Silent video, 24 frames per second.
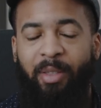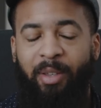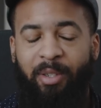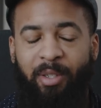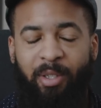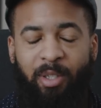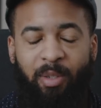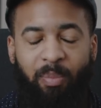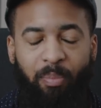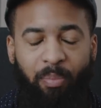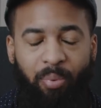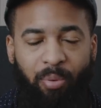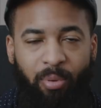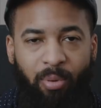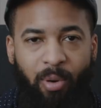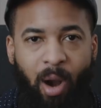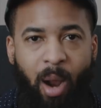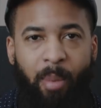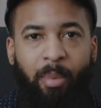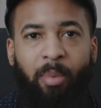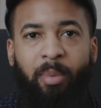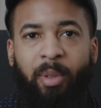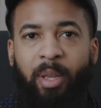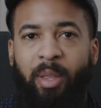This is
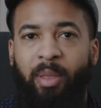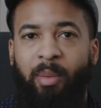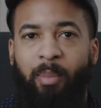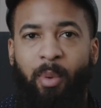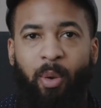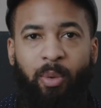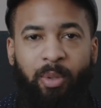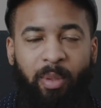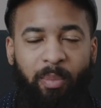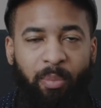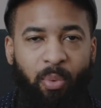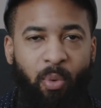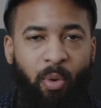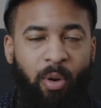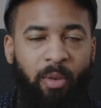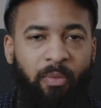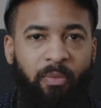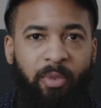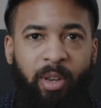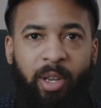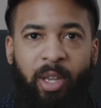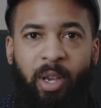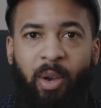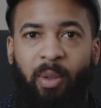probably the most important
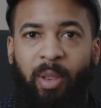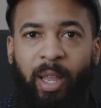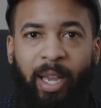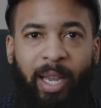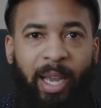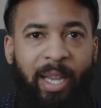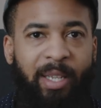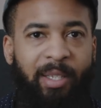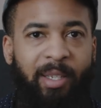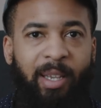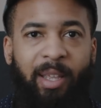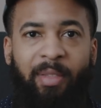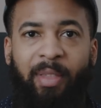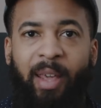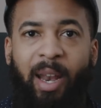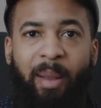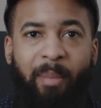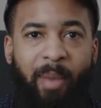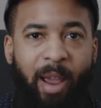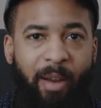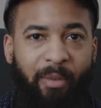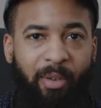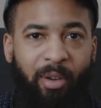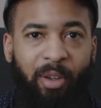video, like I said, that
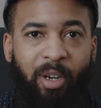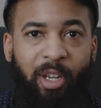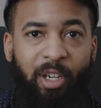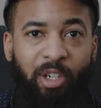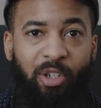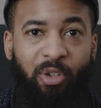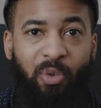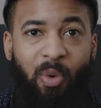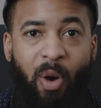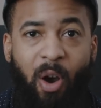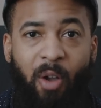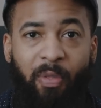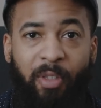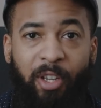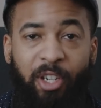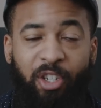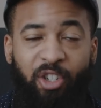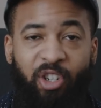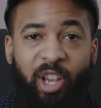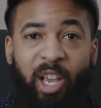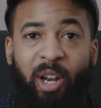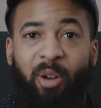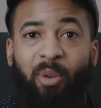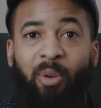I'm ever gonna do on this
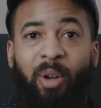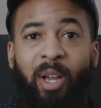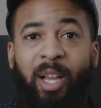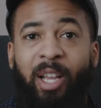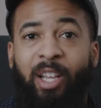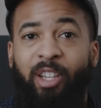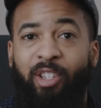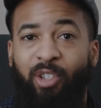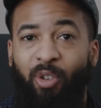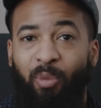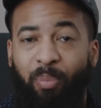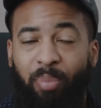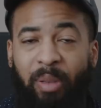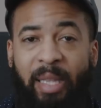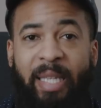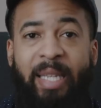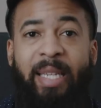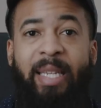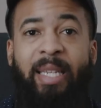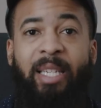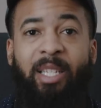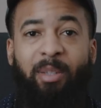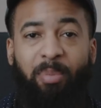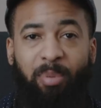channel, so
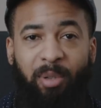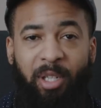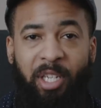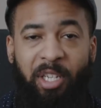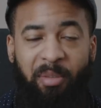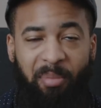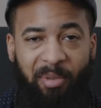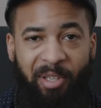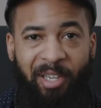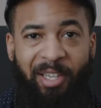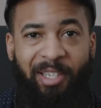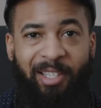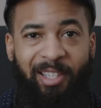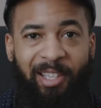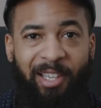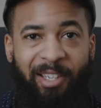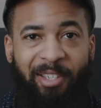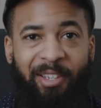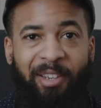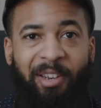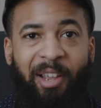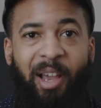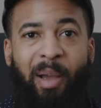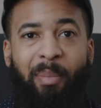please
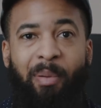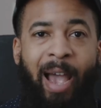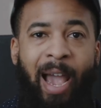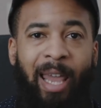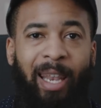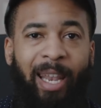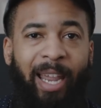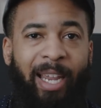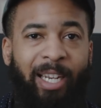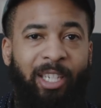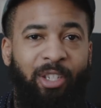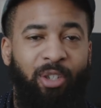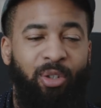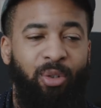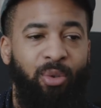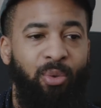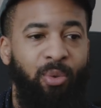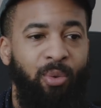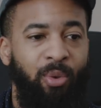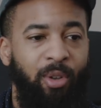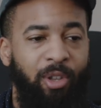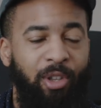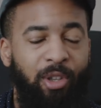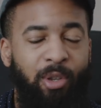listen up. I like
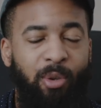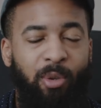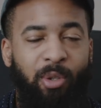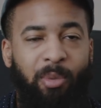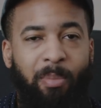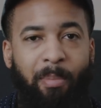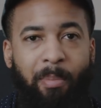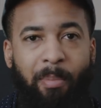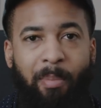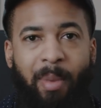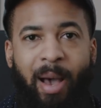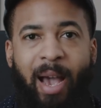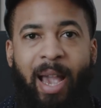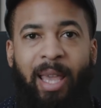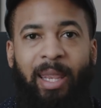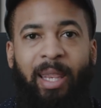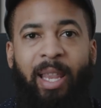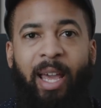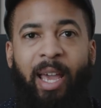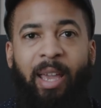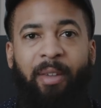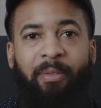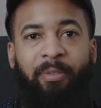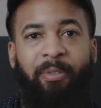to use my
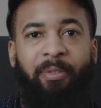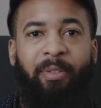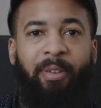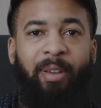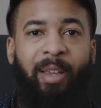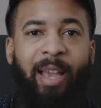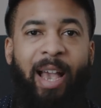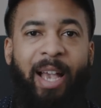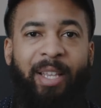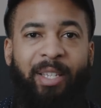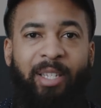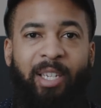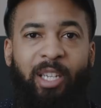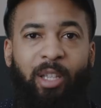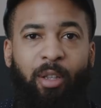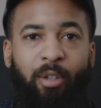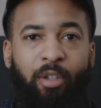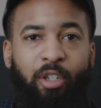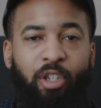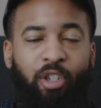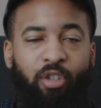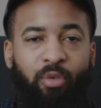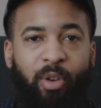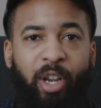life as an
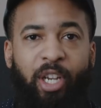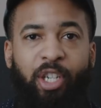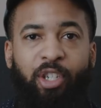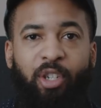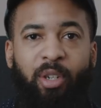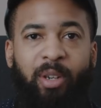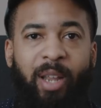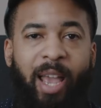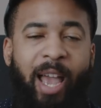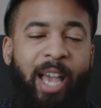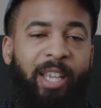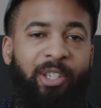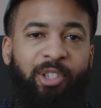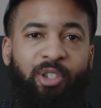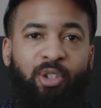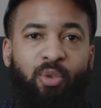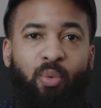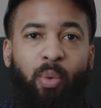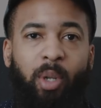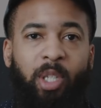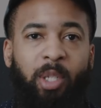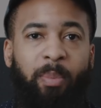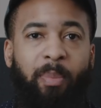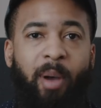illustration as to
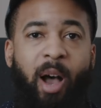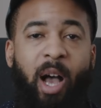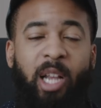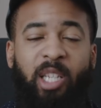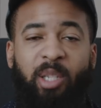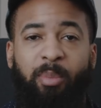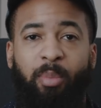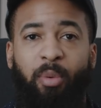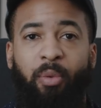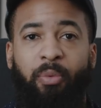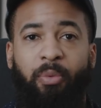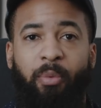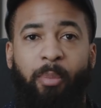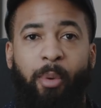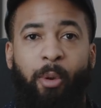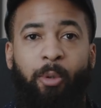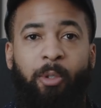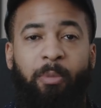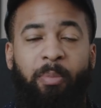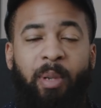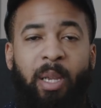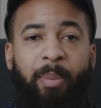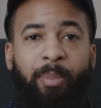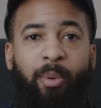what's possible for
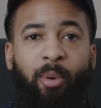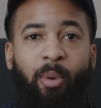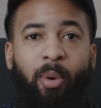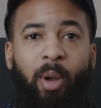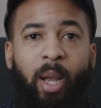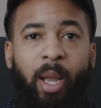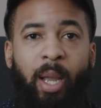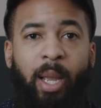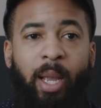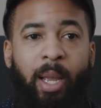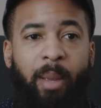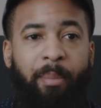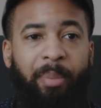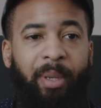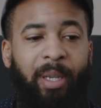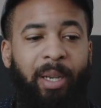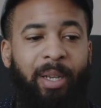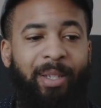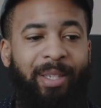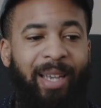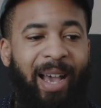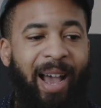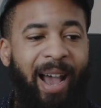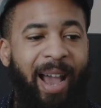most people,
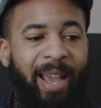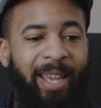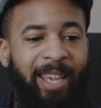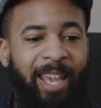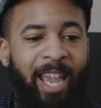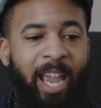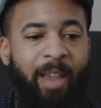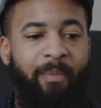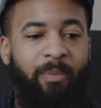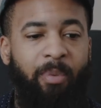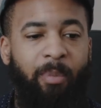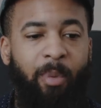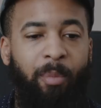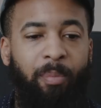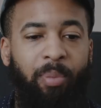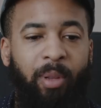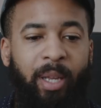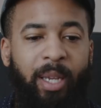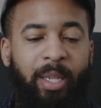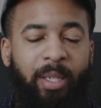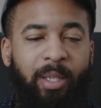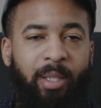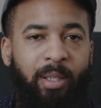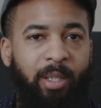because I came from a
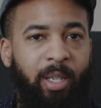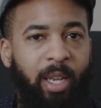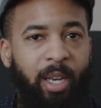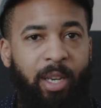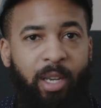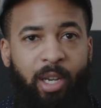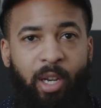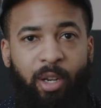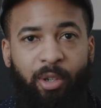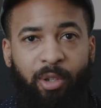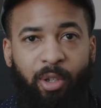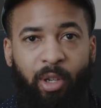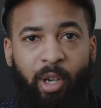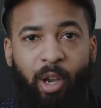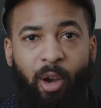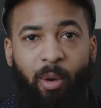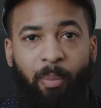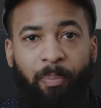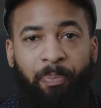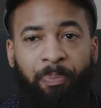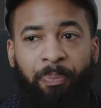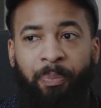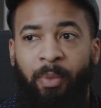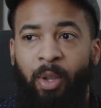place 10 years
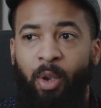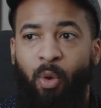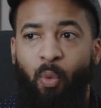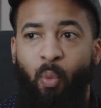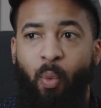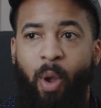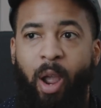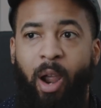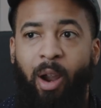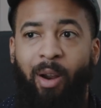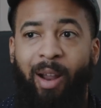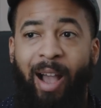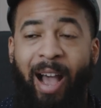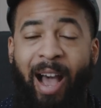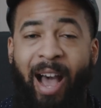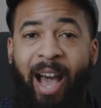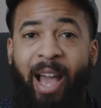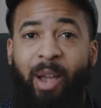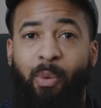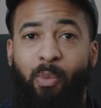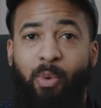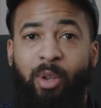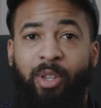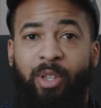ago where
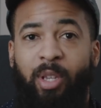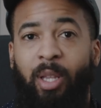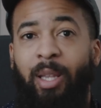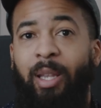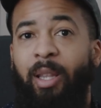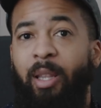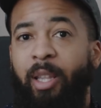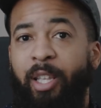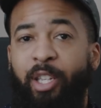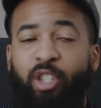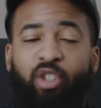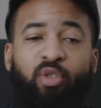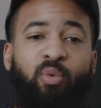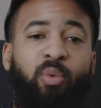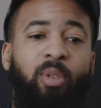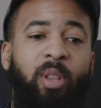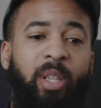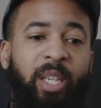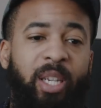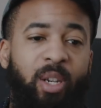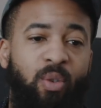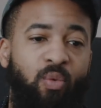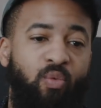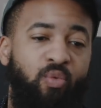I was
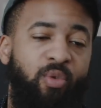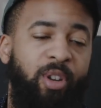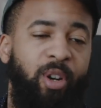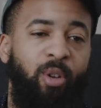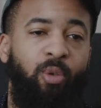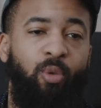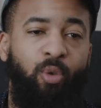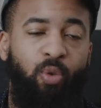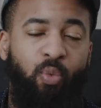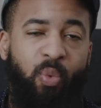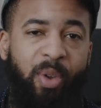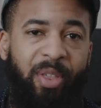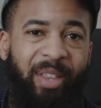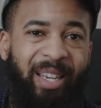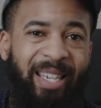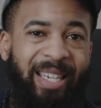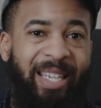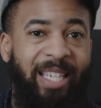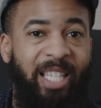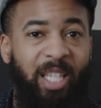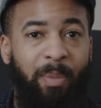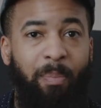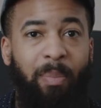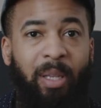literally riddled with
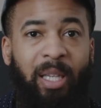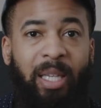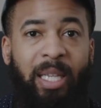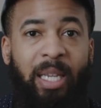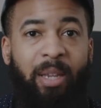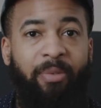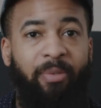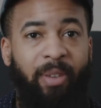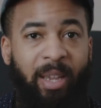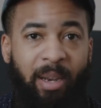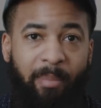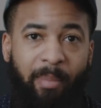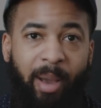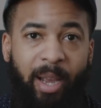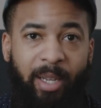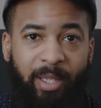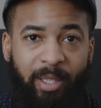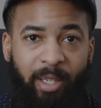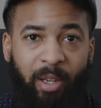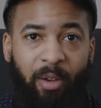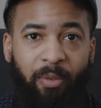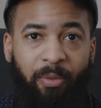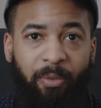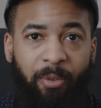disbelief in
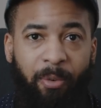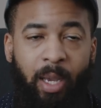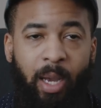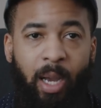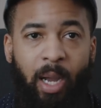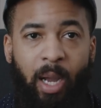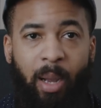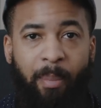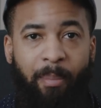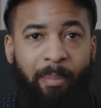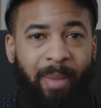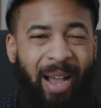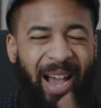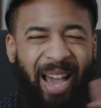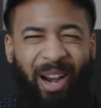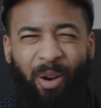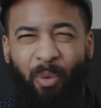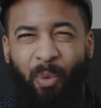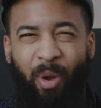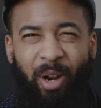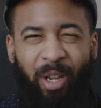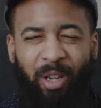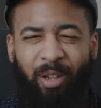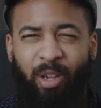myself. I
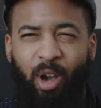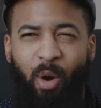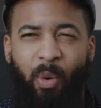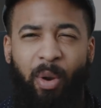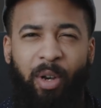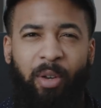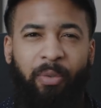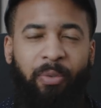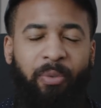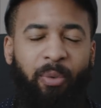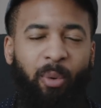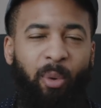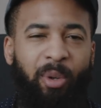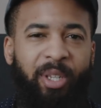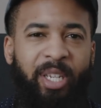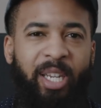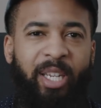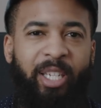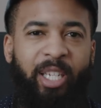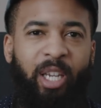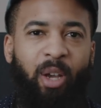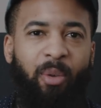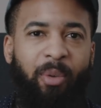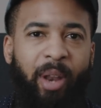don't wanna go into full
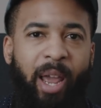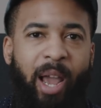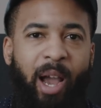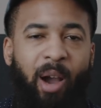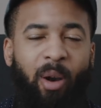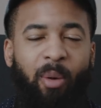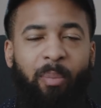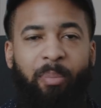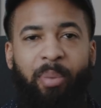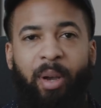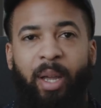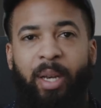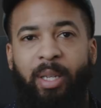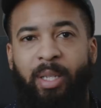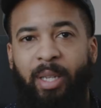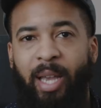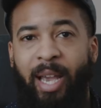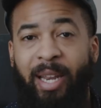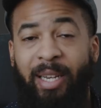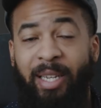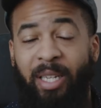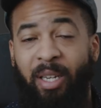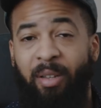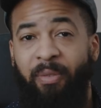detail now, but
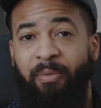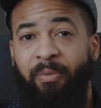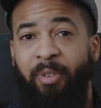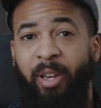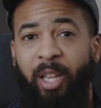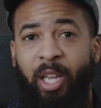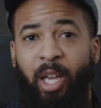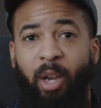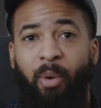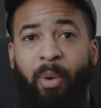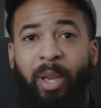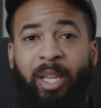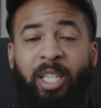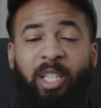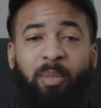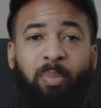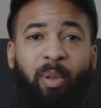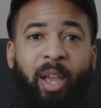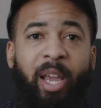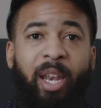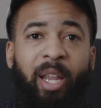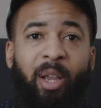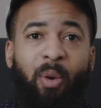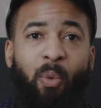I did a video
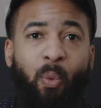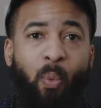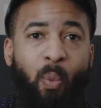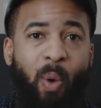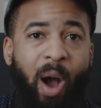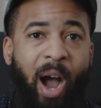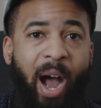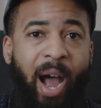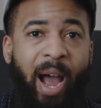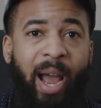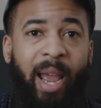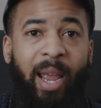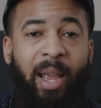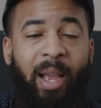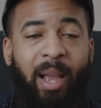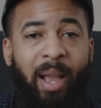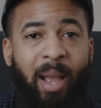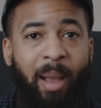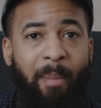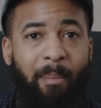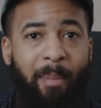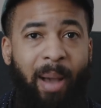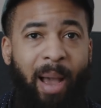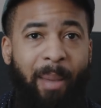explaining why
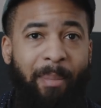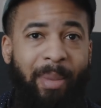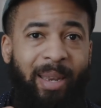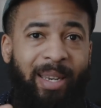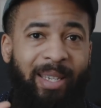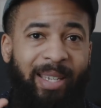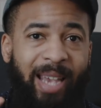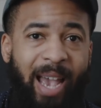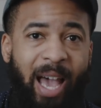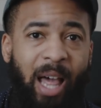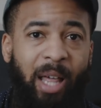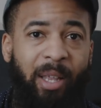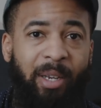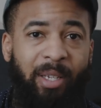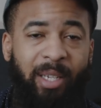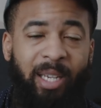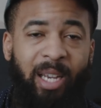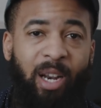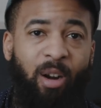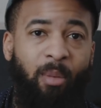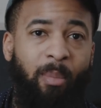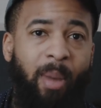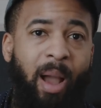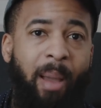my
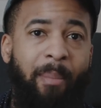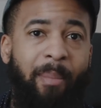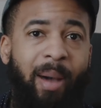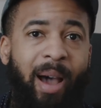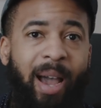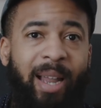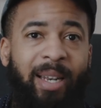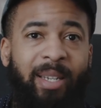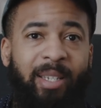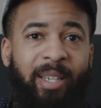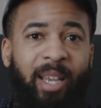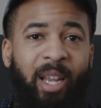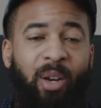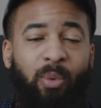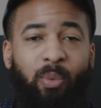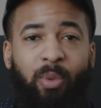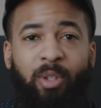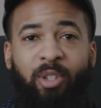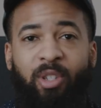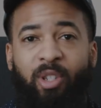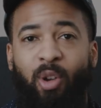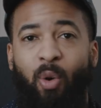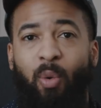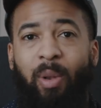mentality or my mindset
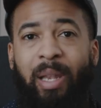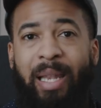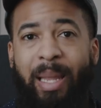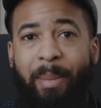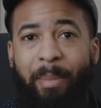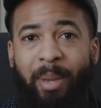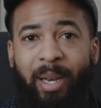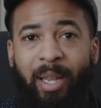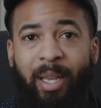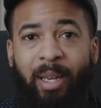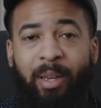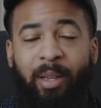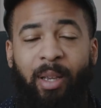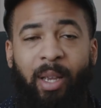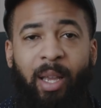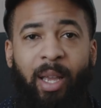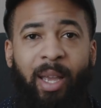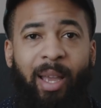was so limited.